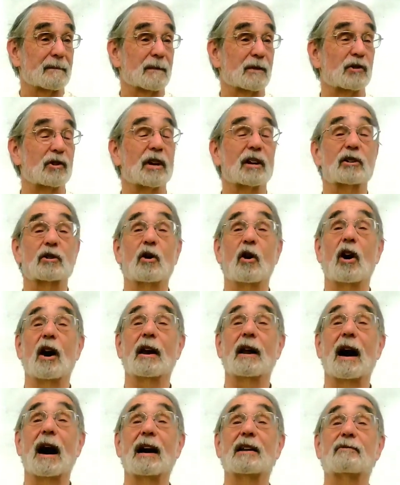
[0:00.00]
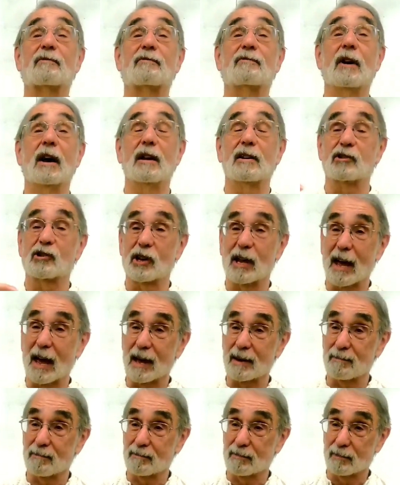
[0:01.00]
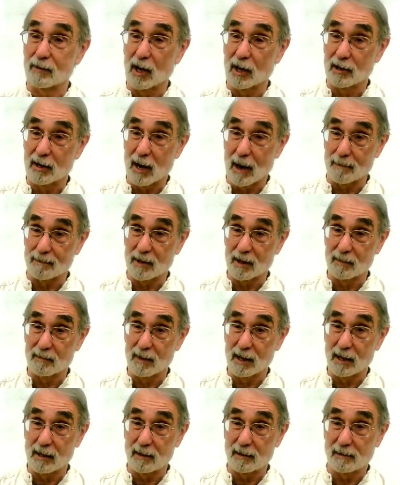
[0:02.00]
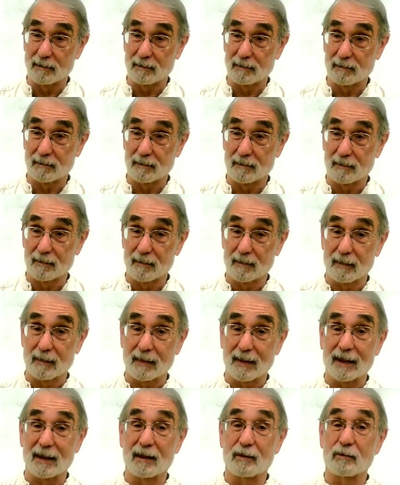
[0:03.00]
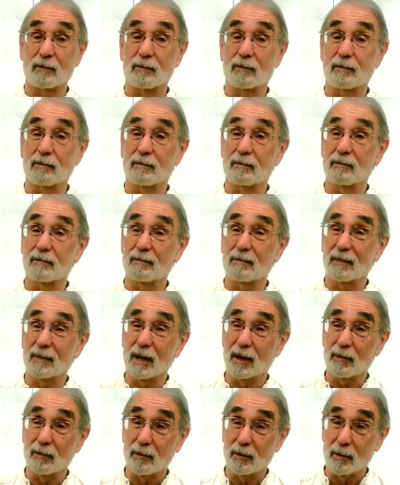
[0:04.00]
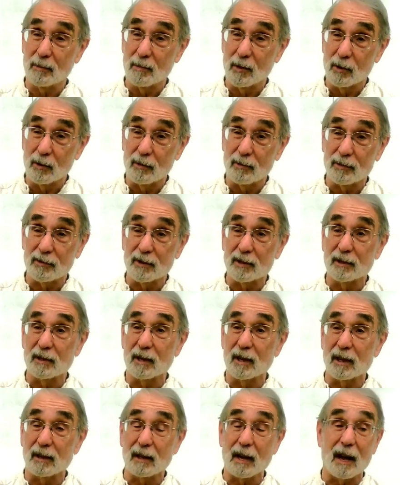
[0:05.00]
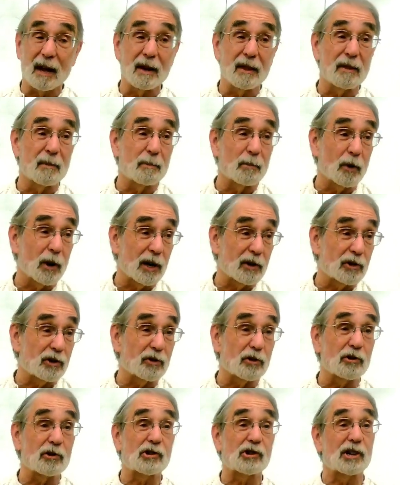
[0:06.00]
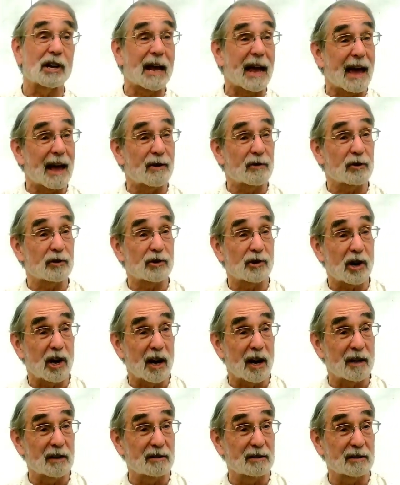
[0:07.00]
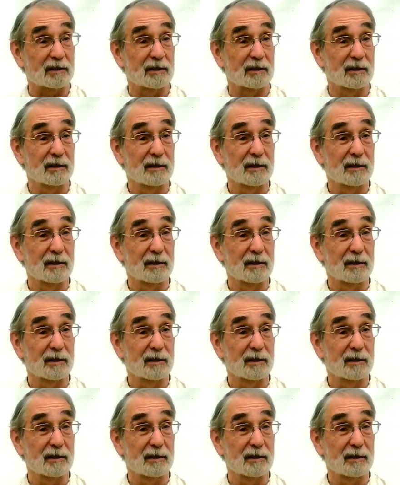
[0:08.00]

She had gone on. She hadn't adopted me. It removed a lot of the pressure. She had her child.